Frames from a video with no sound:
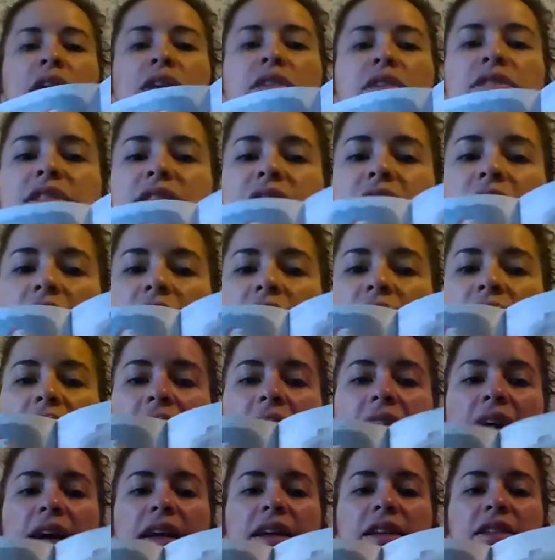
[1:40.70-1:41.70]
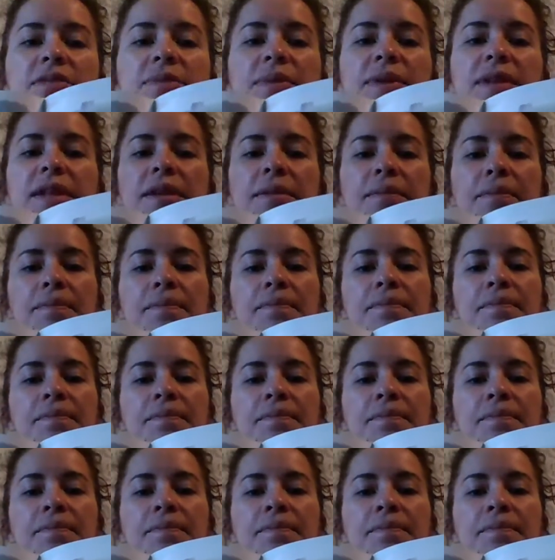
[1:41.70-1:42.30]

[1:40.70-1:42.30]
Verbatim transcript: See all the eggs with him?